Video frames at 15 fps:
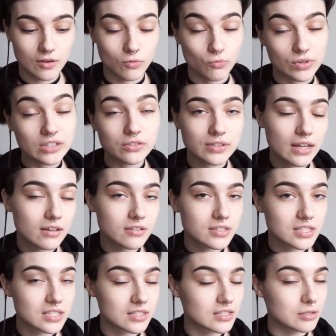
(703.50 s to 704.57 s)
real
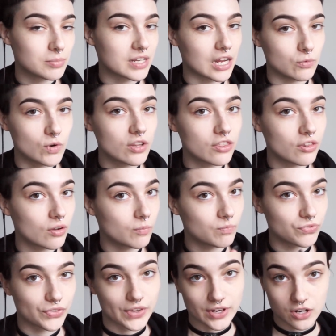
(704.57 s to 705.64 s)
nails to begin with
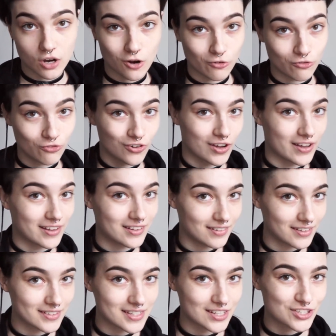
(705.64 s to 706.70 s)
like are fine
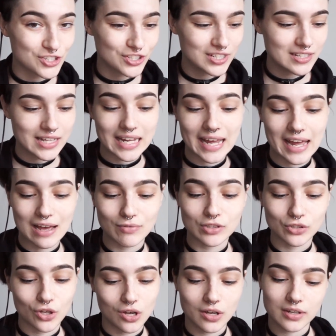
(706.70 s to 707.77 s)
essentially. Like I have a
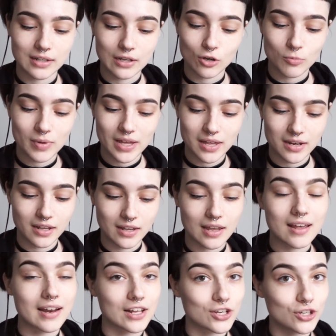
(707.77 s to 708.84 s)
long nail bed
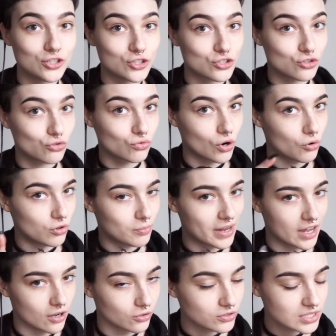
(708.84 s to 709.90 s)
and I could just grow them
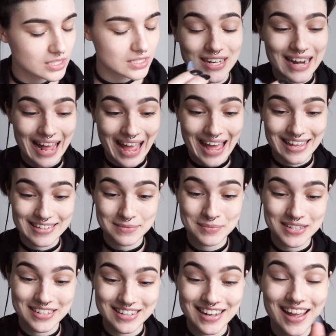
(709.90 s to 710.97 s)
out. It has
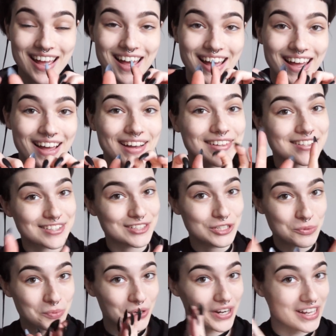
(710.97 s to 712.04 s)
been a
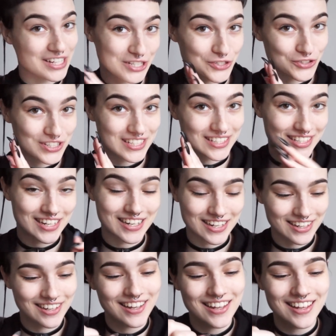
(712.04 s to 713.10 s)
super
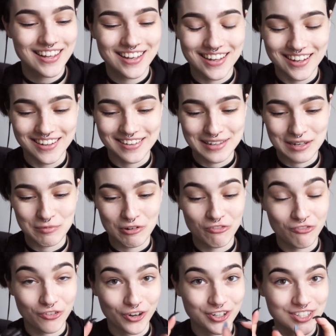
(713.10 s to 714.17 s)
interesting
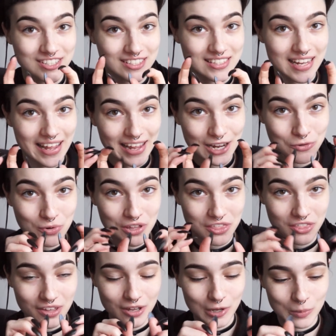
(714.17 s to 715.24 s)
first day
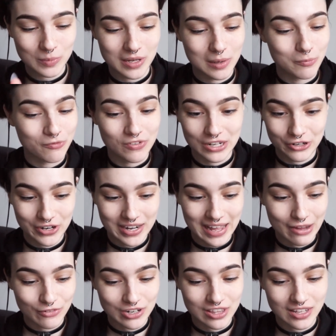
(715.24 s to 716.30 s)
with them. I'm figuring
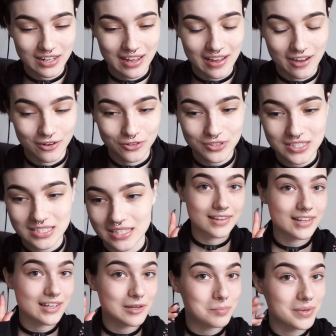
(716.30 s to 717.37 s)
everything out.
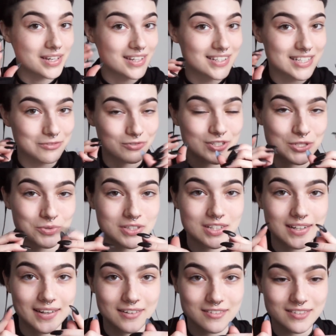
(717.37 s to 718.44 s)
The biggest difference with the
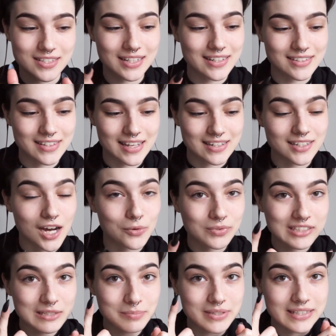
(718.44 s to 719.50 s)
nails is like not
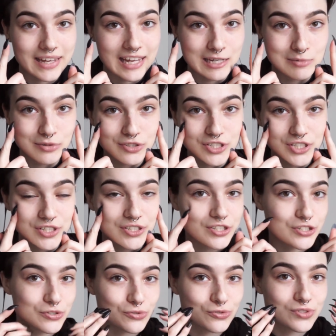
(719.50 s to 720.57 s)
really being able to
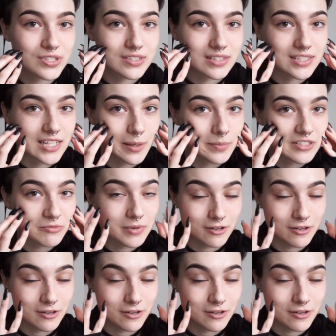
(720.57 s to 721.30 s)
use the tips of